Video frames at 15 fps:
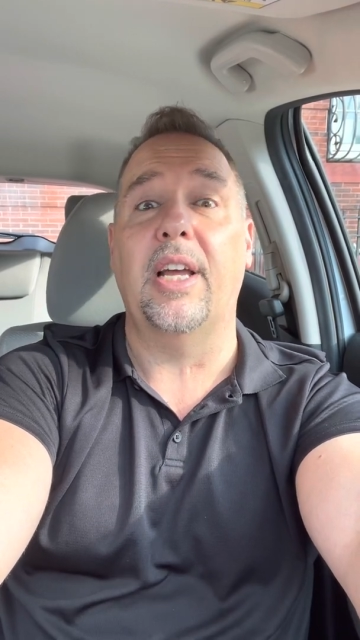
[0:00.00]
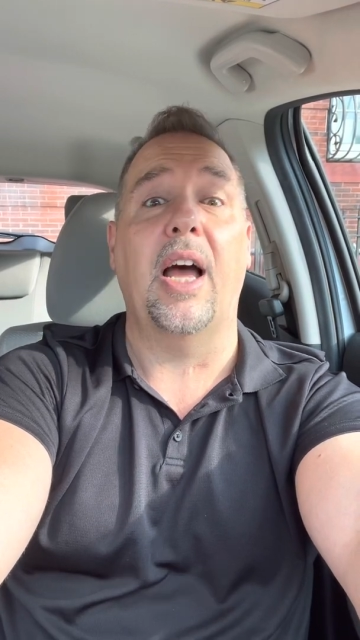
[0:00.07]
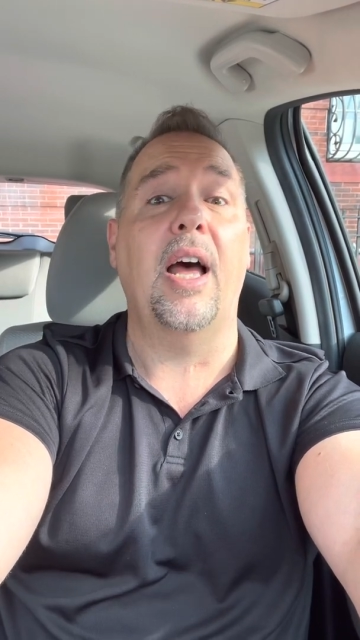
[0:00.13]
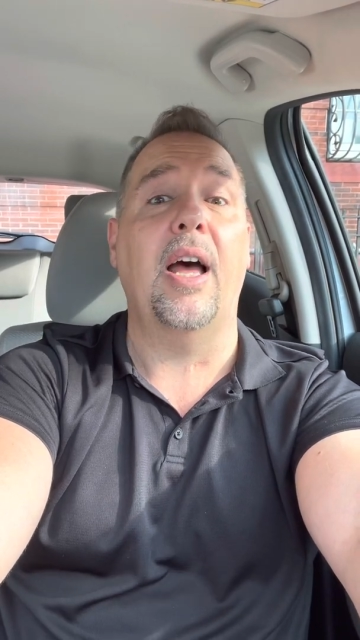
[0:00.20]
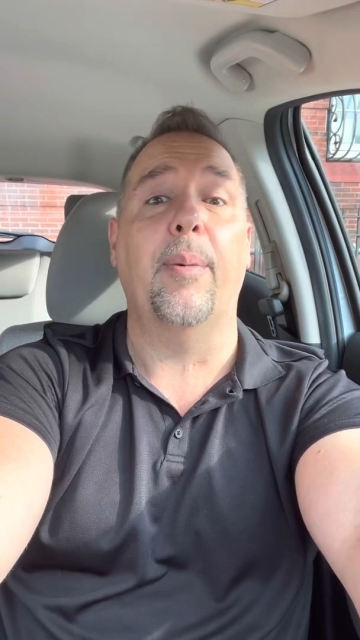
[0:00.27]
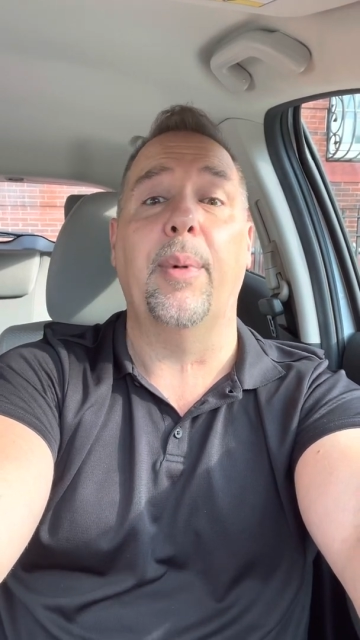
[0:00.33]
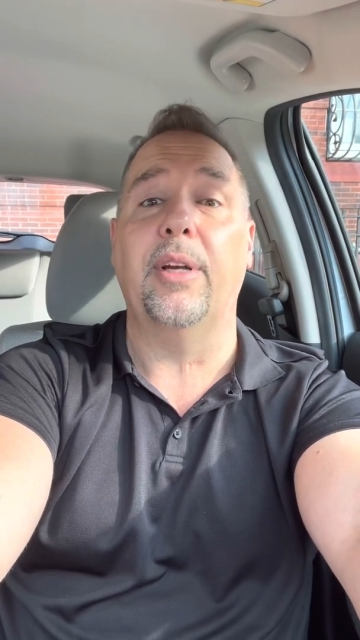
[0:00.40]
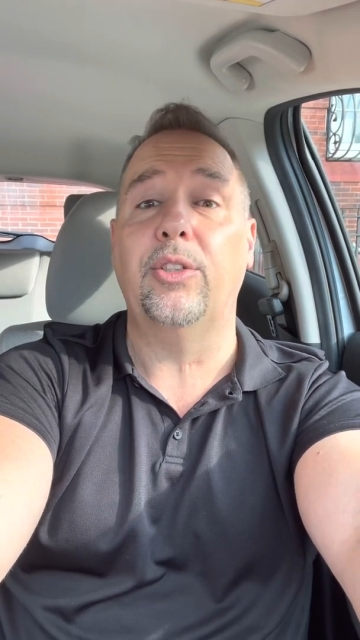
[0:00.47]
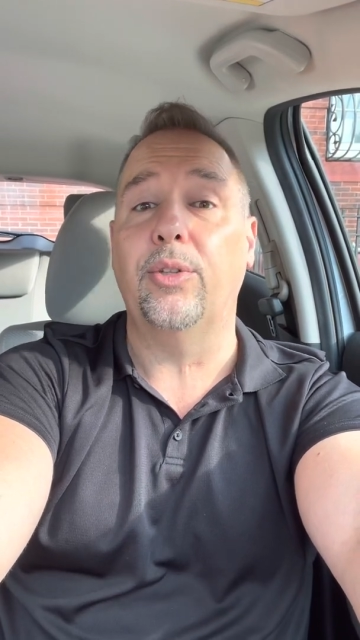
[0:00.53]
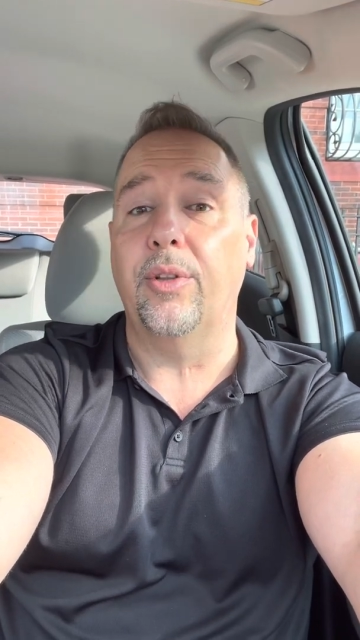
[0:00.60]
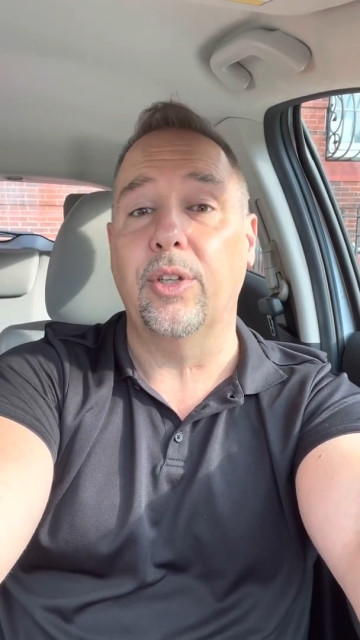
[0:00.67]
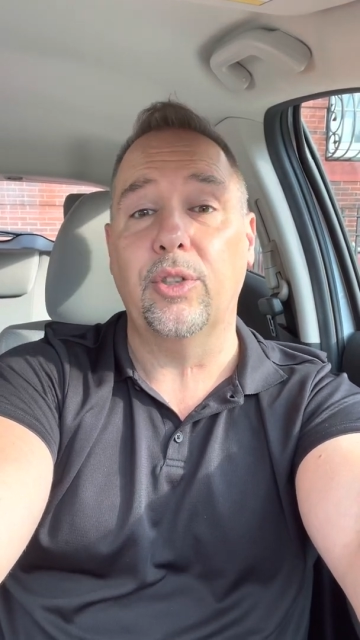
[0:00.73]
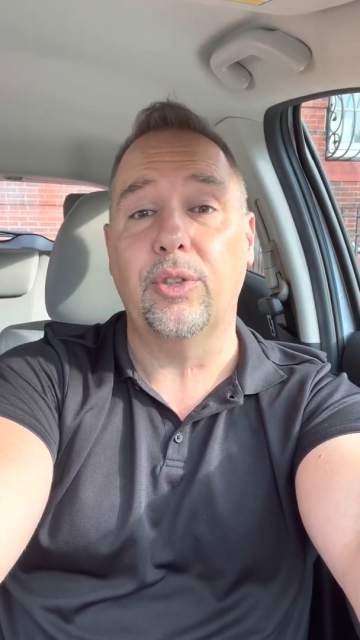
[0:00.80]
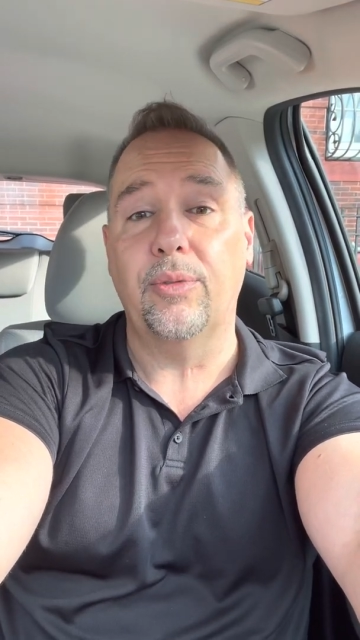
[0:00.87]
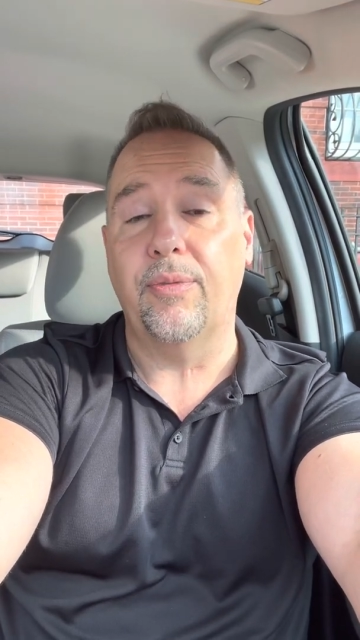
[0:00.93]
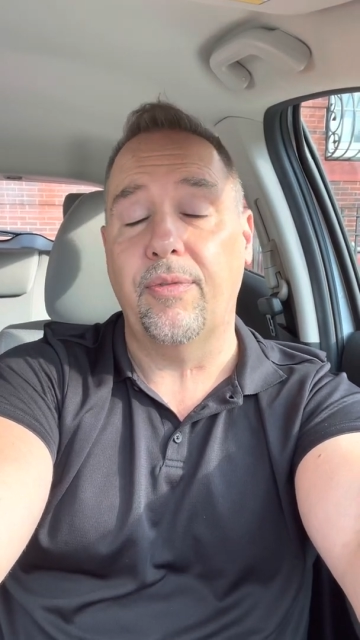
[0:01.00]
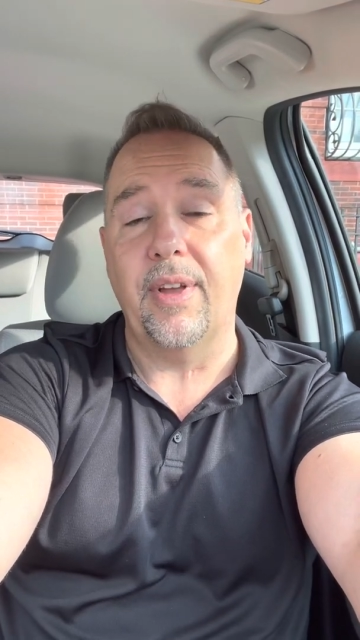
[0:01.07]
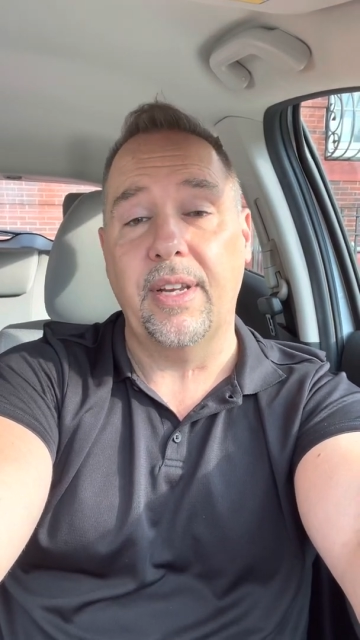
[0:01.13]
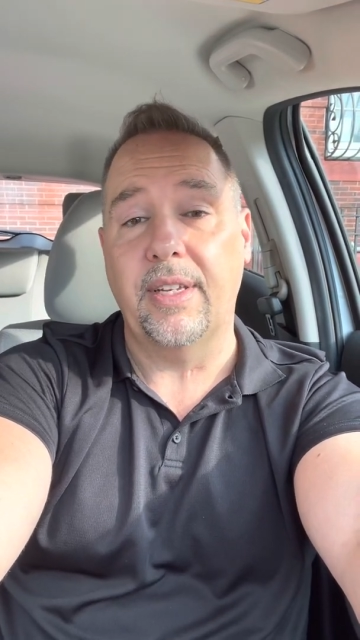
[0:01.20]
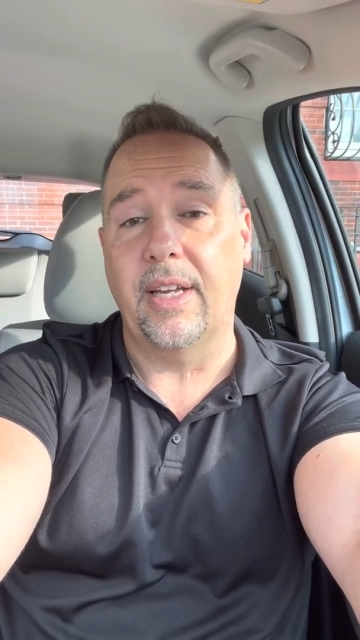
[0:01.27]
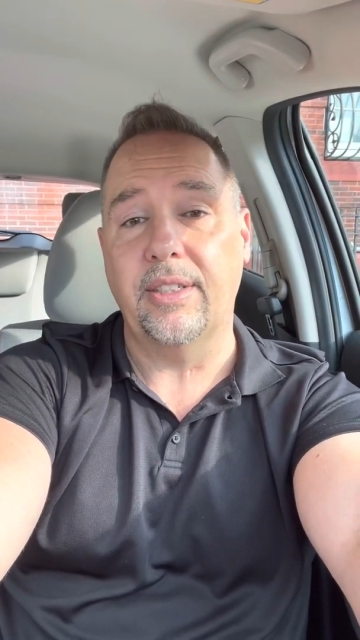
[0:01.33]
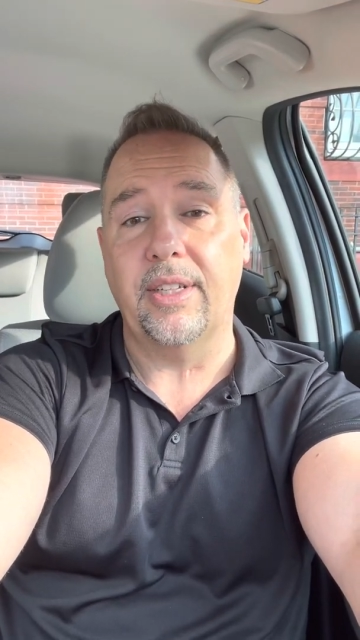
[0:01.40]
Tom, I saw this
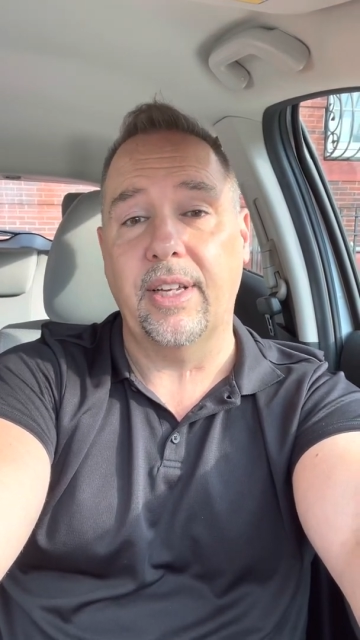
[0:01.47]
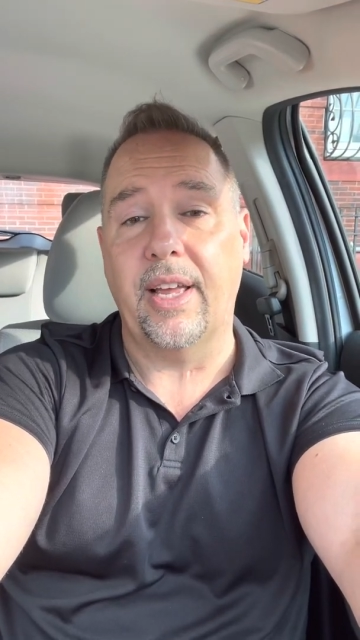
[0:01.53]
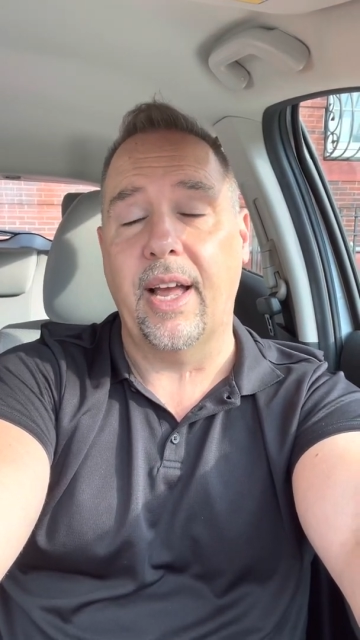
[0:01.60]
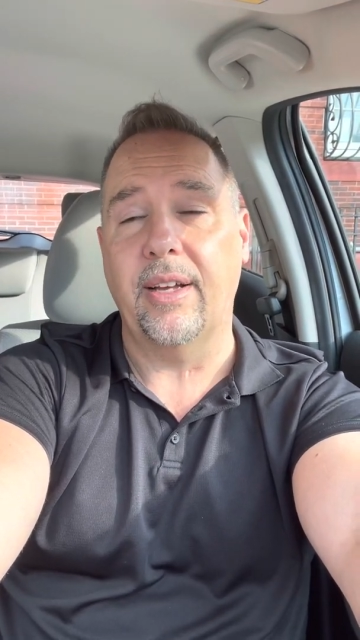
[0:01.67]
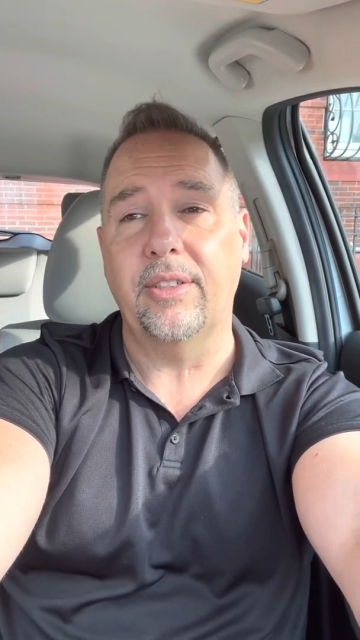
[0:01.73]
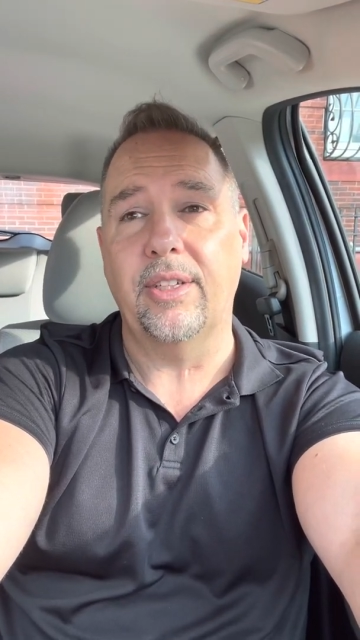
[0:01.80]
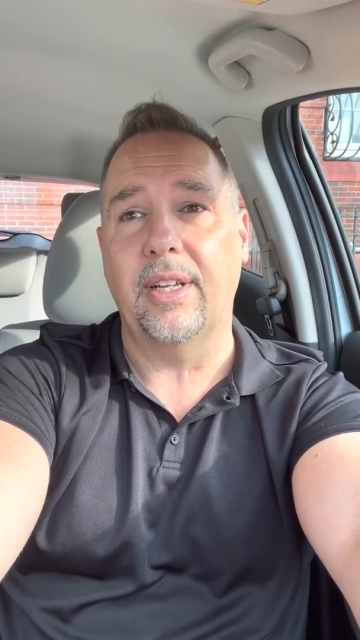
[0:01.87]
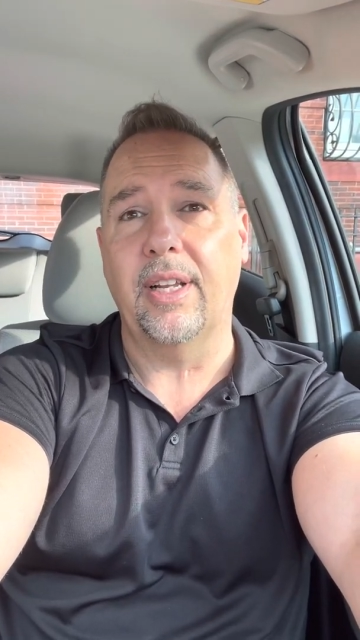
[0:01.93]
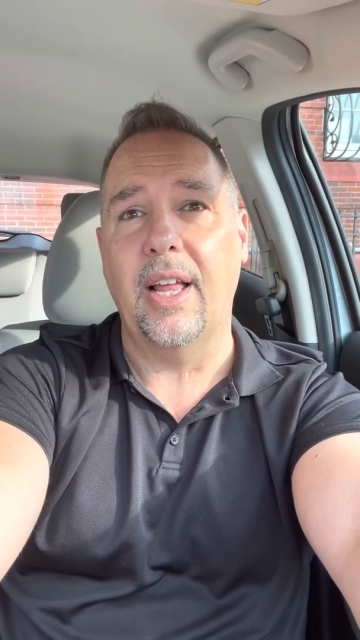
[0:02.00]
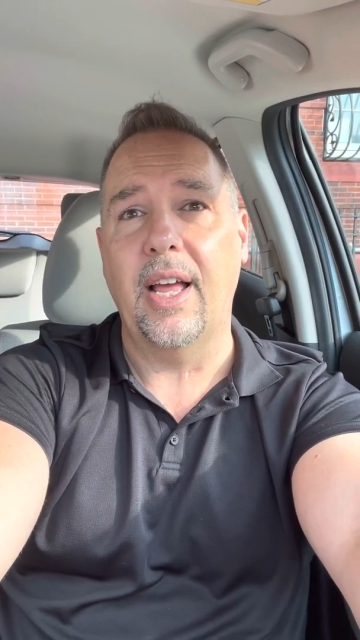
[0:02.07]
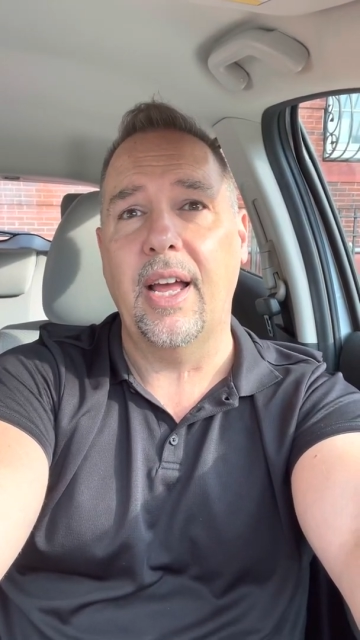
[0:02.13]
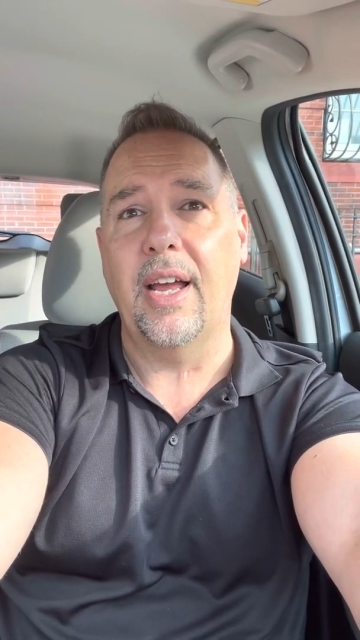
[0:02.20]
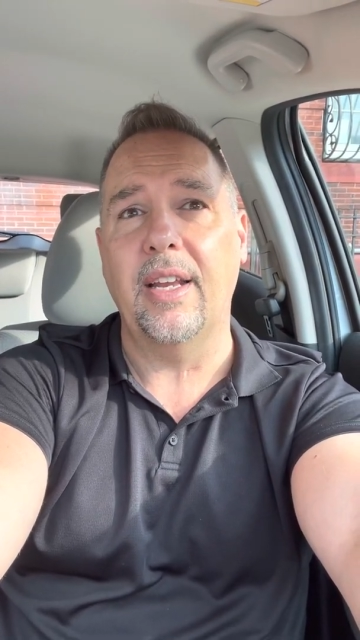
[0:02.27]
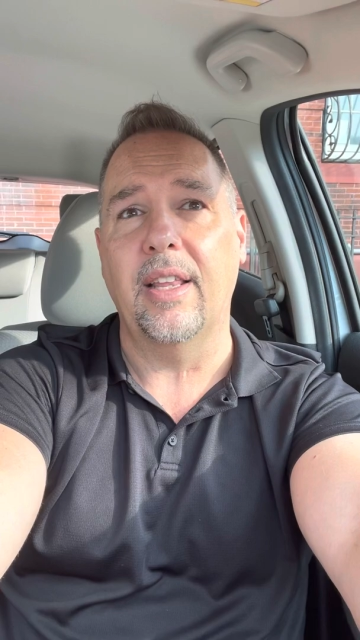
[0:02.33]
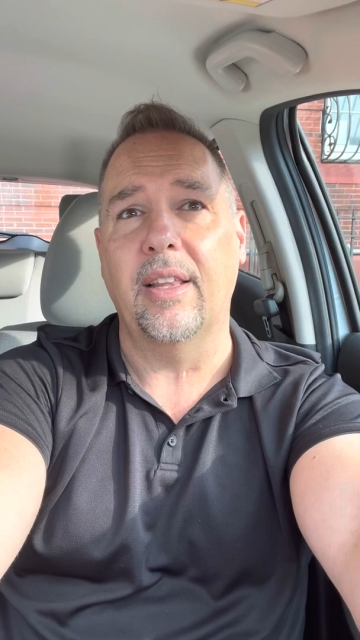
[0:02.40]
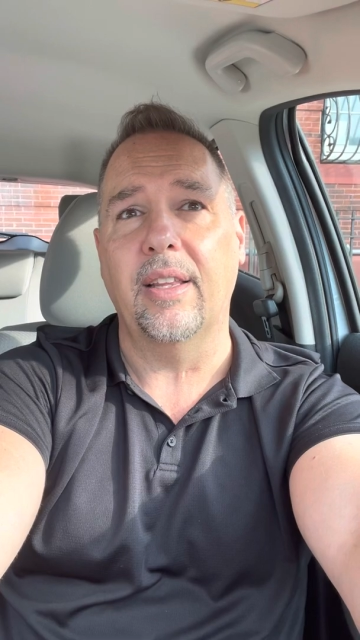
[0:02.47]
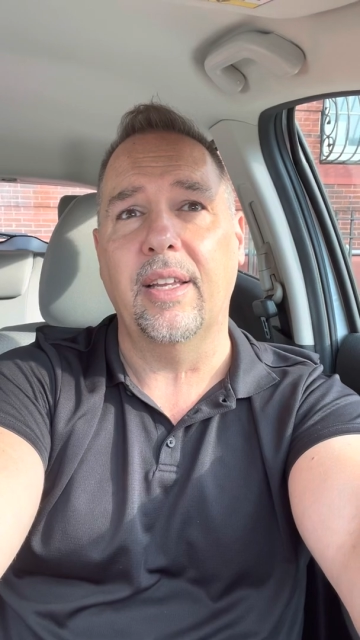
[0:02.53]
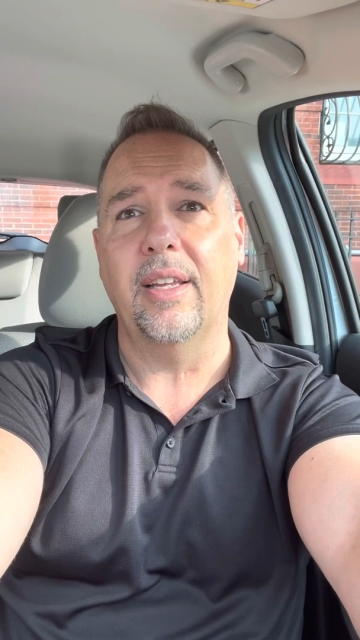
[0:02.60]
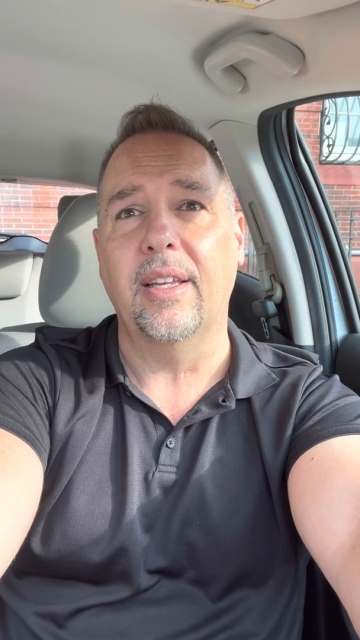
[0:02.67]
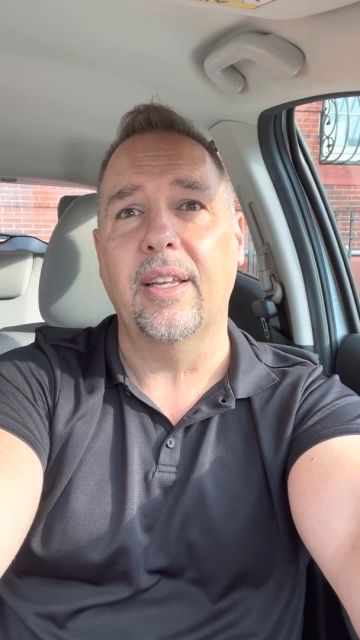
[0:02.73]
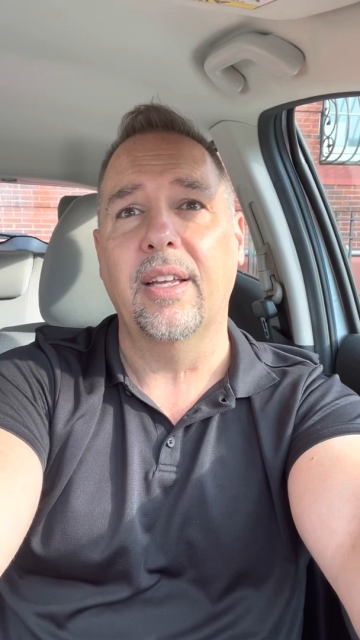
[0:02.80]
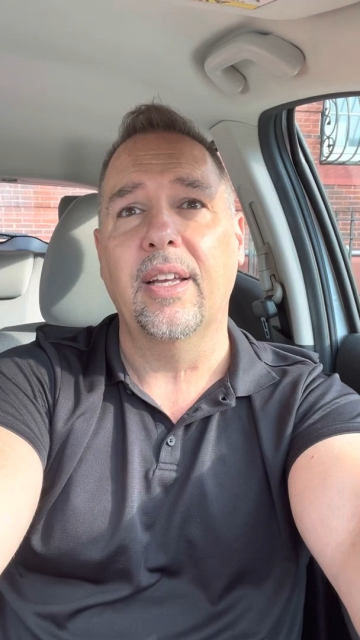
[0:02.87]
fantastic house online
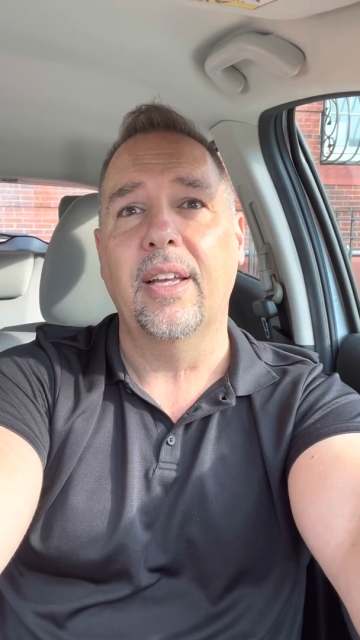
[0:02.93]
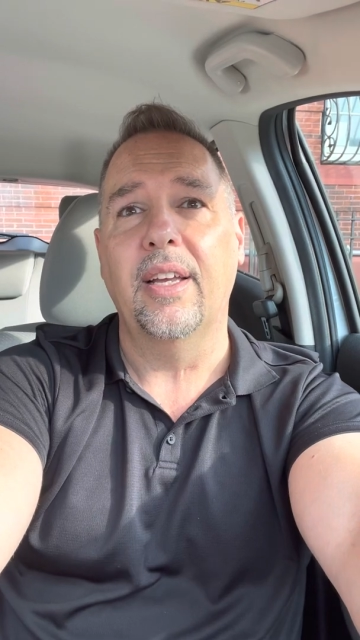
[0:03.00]
and